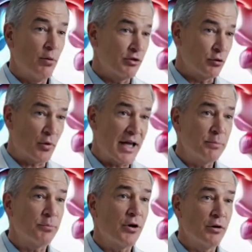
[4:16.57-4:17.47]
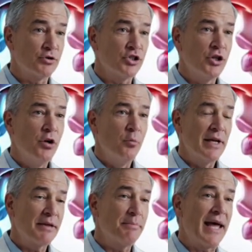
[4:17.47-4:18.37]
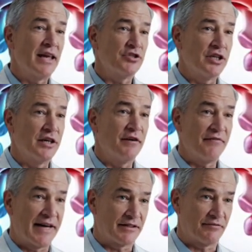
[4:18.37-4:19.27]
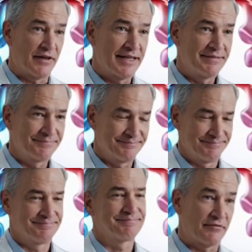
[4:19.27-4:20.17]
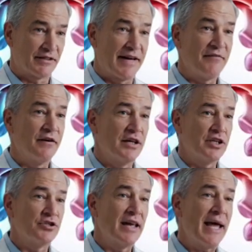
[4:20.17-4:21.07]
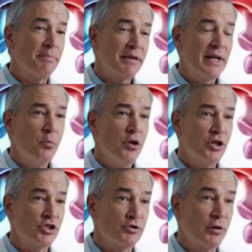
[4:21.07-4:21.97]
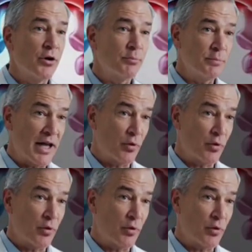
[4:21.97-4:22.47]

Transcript: hormones are balanced, and nutrients are refined into pure, usable energy. When the liver is